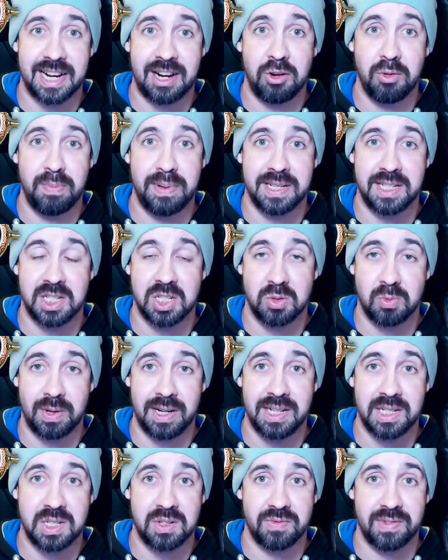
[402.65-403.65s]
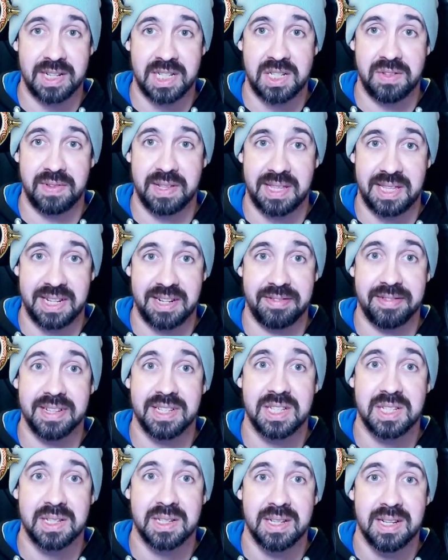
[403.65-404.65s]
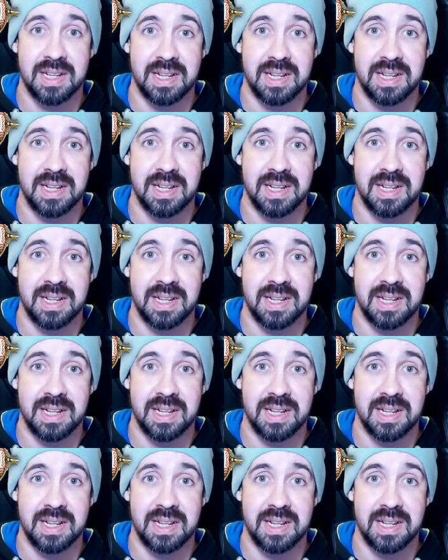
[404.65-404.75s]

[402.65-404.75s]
Elpis as well as the rest of Etheirys.